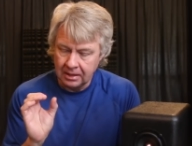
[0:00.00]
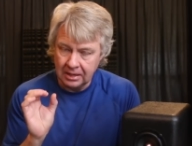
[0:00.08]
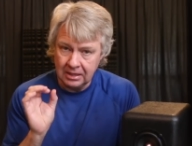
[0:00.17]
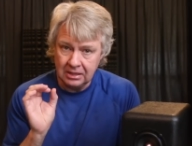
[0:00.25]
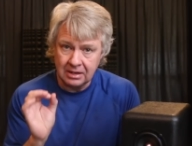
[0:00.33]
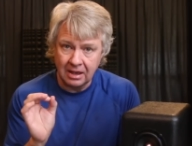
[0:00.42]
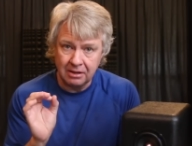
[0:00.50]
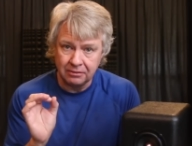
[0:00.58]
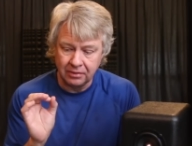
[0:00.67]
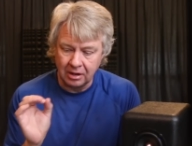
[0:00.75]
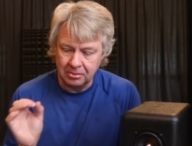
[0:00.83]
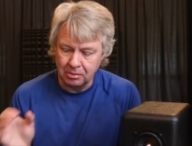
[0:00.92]
any
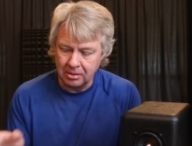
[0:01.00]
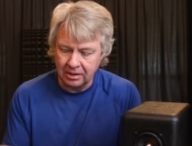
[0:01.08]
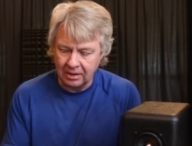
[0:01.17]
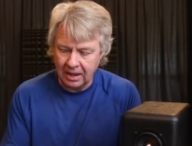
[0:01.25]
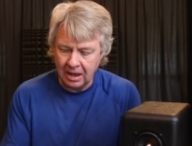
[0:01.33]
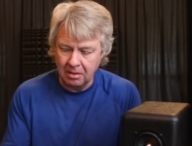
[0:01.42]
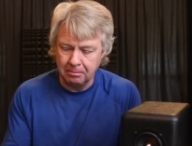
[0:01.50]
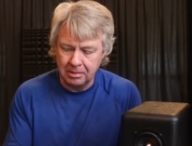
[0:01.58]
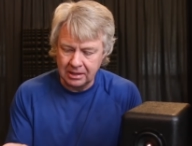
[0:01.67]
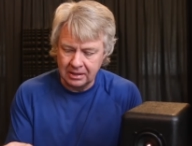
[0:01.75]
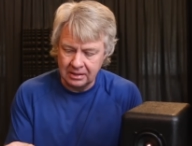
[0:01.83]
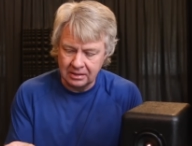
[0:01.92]
diaphragm, no matter how
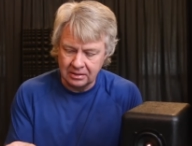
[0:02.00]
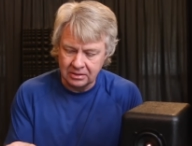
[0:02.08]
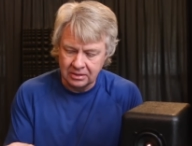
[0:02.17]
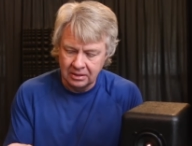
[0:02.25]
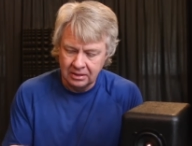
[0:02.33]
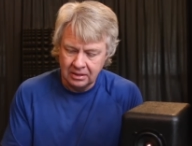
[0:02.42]
big it is,